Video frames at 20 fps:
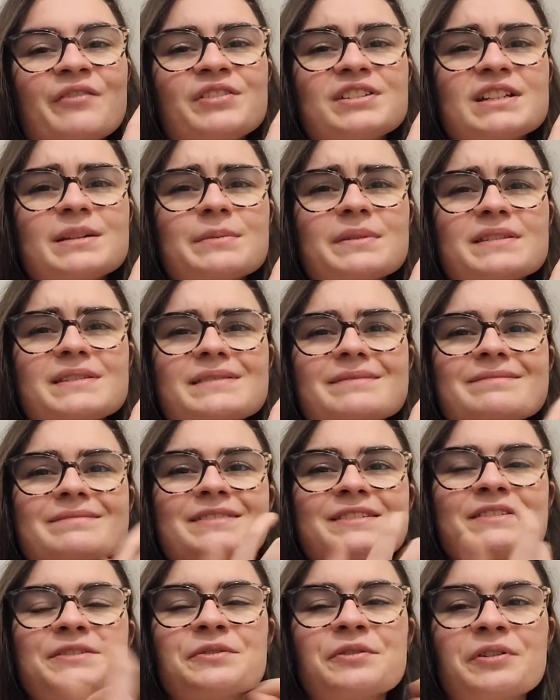Every time I
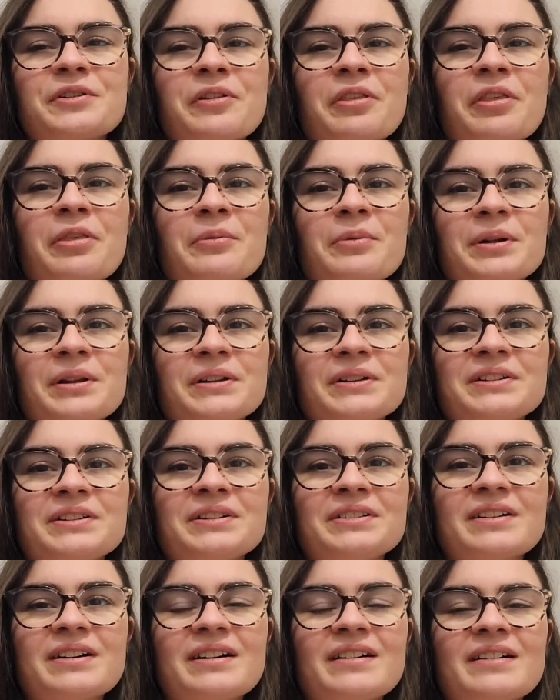start a
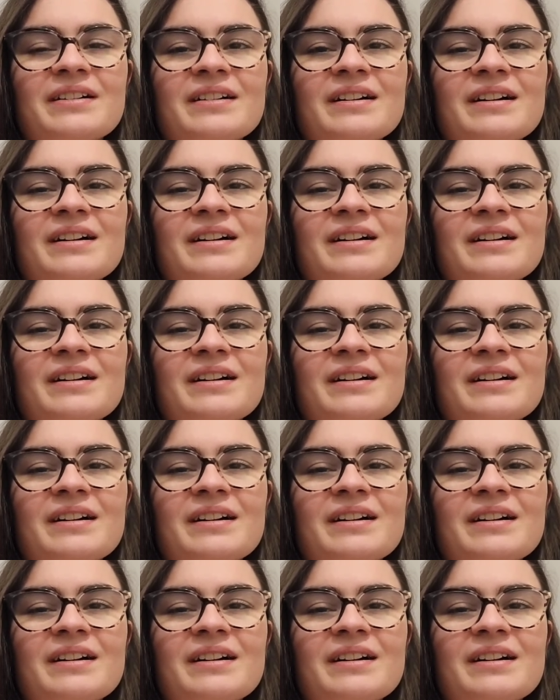thriller,